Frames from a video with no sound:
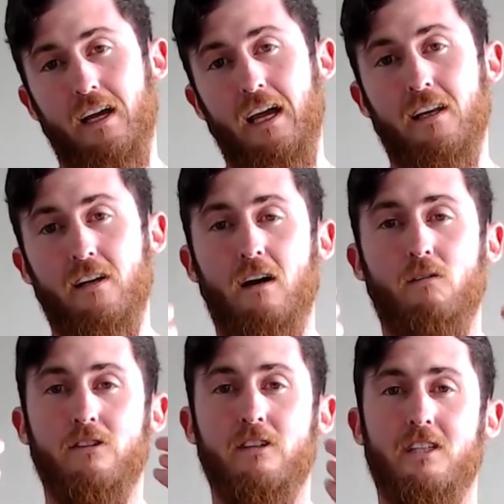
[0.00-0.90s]
And I
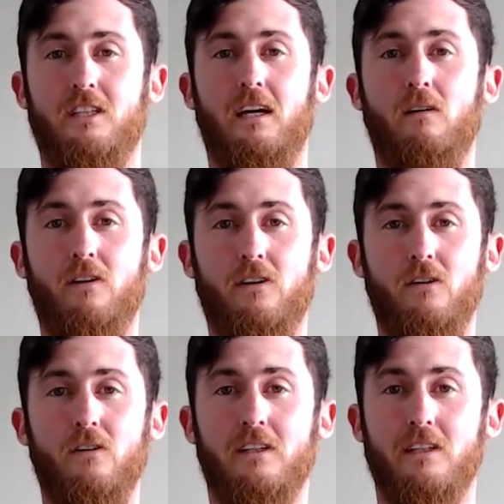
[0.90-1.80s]
want to share with
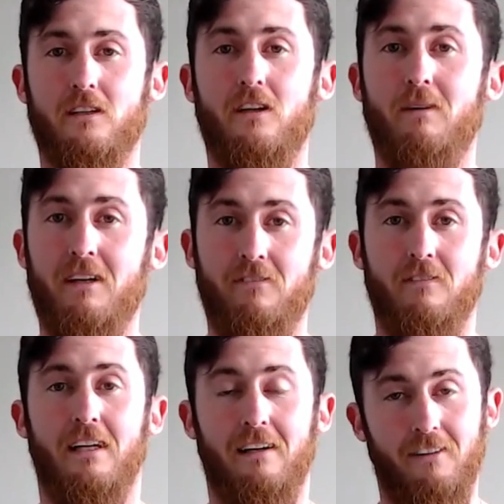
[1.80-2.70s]
you, this is going to be
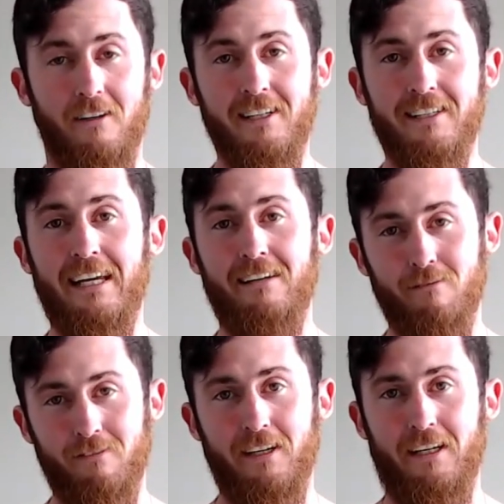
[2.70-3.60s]
a very
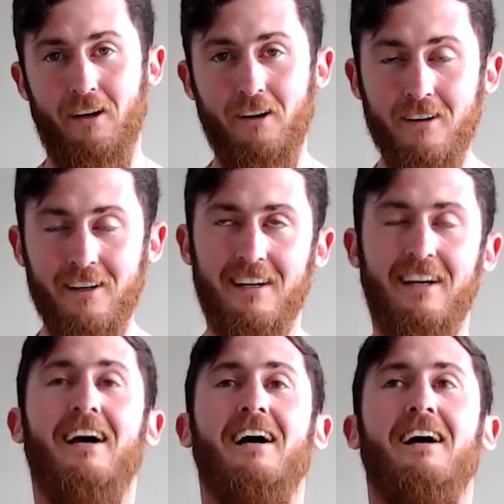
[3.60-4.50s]
deep video,
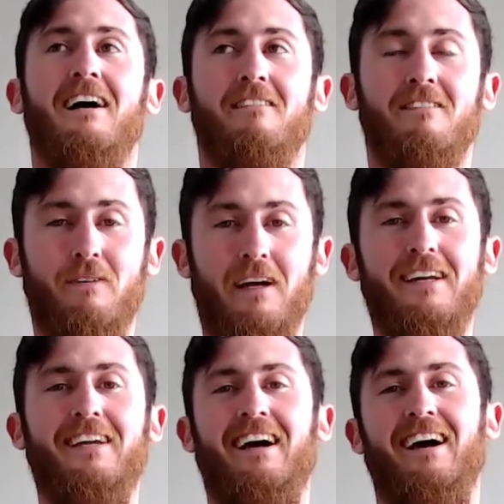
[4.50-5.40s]
but
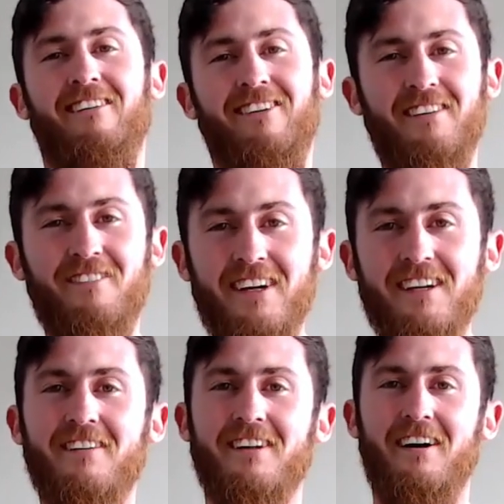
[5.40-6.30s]
yeah, I want to bring
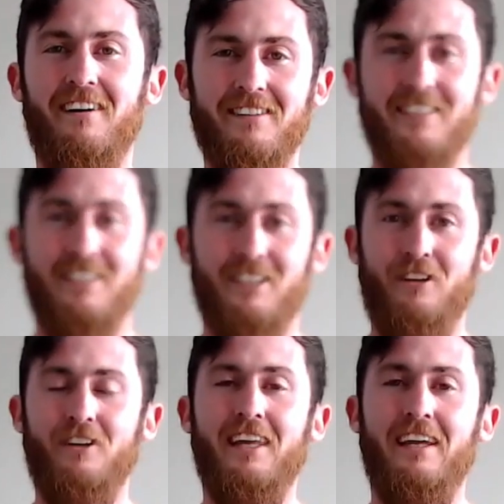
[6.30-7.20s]
you along to show
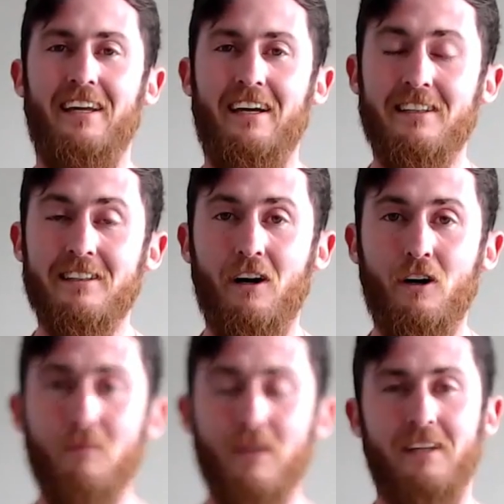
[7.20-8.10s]
you that there is
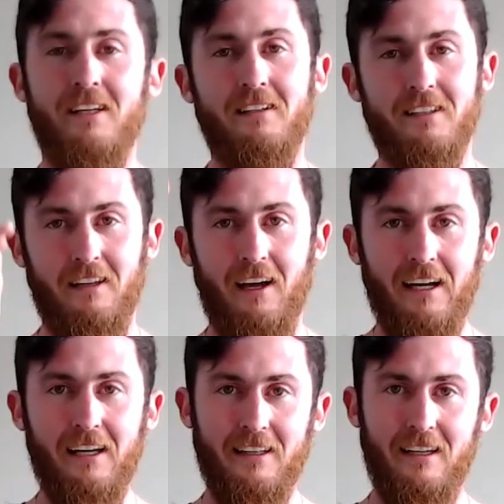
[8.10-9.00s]
hope and there's
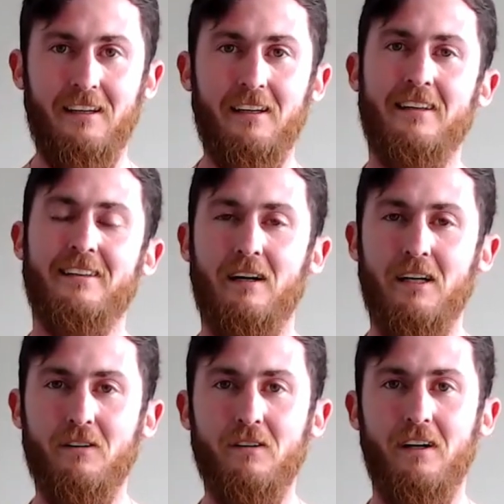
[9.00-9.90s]
light at the end of the
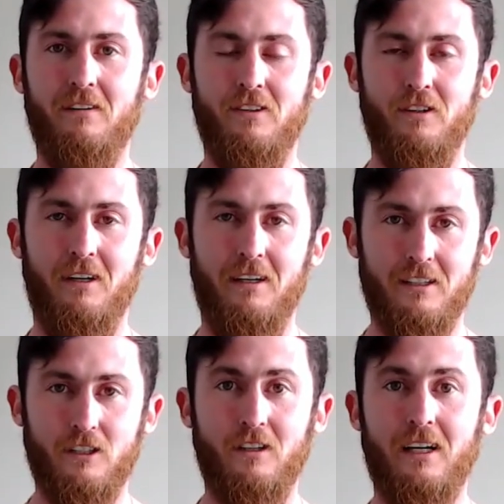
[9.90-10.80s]
tunnel if you are
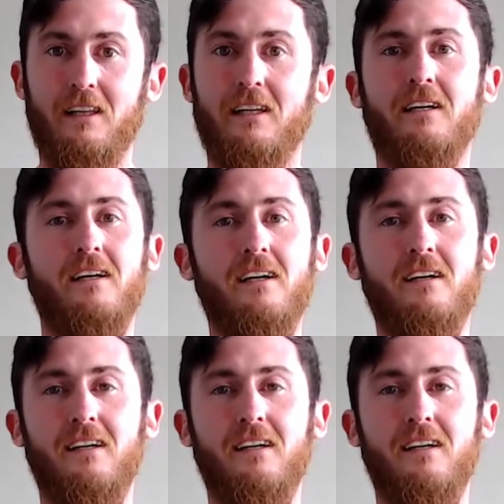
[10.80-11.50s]
struggling.